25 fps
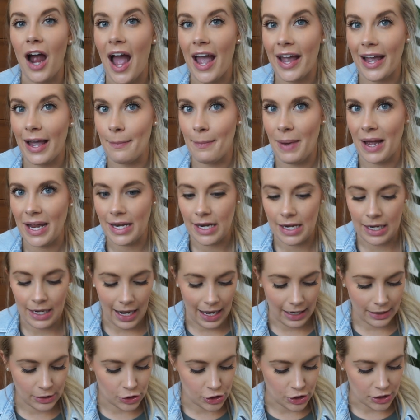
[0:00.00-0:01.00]
I get mine in an
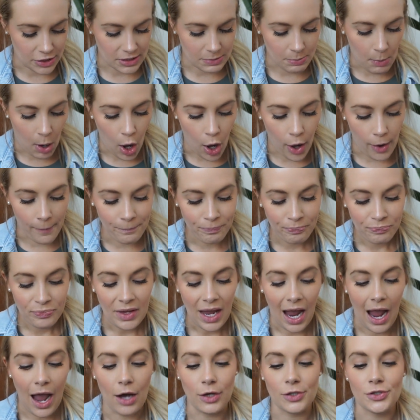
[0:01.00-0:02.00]
extra small.
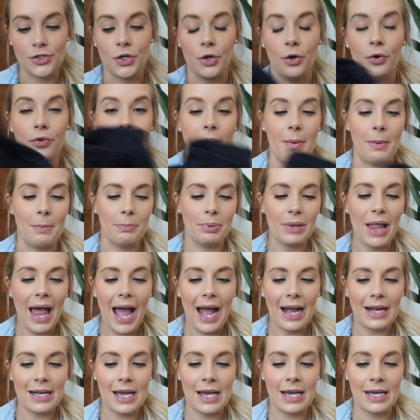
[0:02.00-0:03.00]
I also own them in
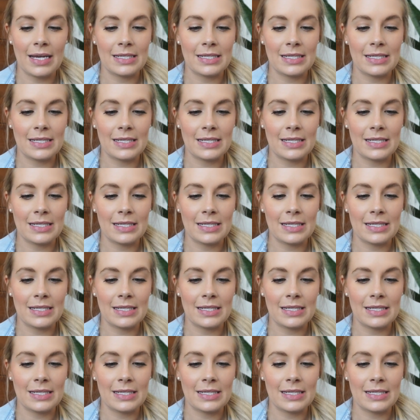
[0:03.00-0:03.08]
black.